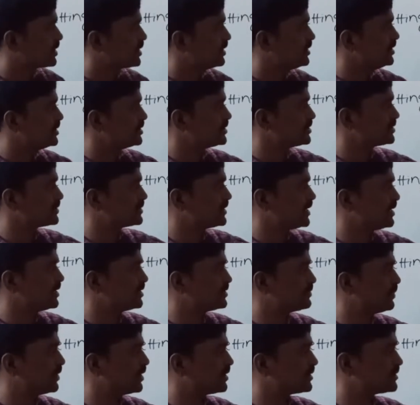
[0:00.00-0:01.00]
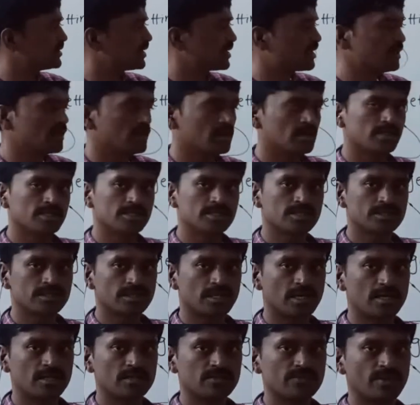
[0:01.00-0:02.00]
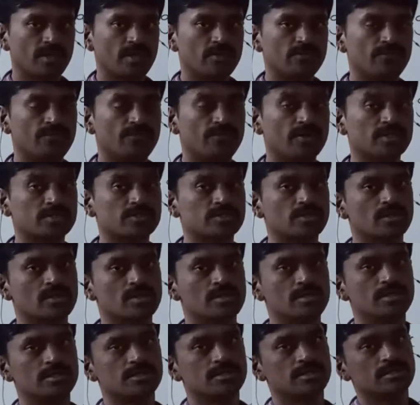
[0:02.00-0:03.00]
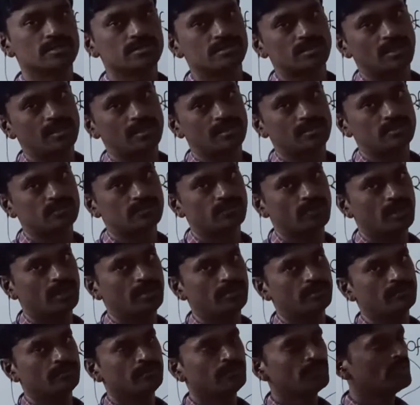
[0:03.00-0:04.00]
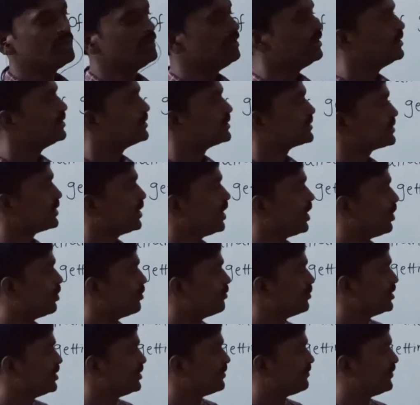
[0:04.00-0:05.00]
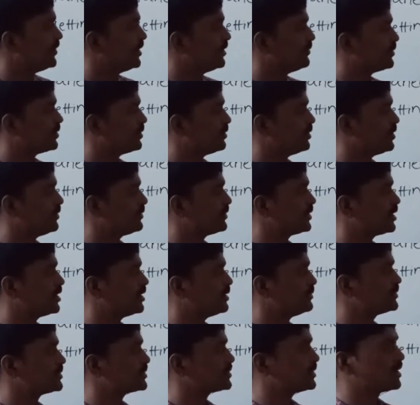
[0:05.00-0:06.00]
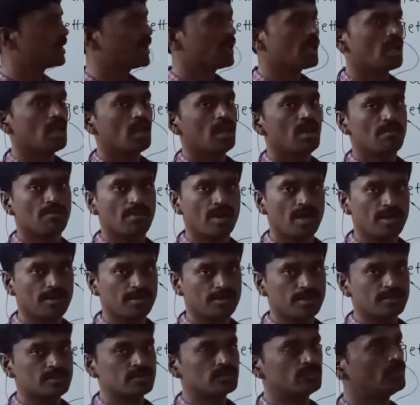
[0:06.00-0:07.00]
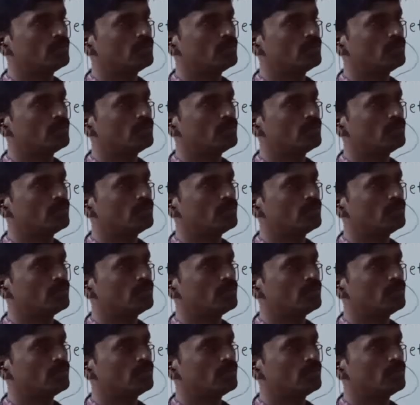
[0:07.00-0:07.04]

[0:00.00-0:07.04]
condition satisfied or second condition satisfied? First condition is satisfied. So how many favorable outcomes? K minus